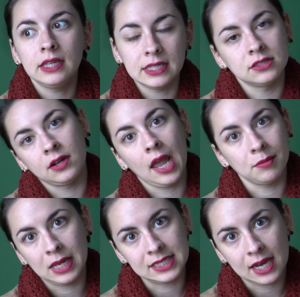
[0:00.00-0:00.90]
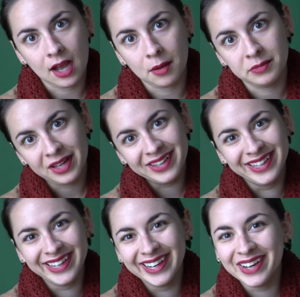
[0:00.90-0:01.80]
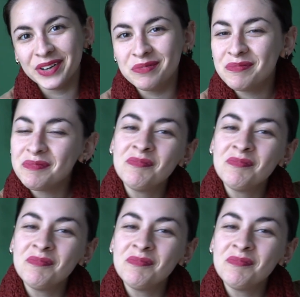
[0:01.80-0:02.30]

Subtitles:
easthookhandmade.com.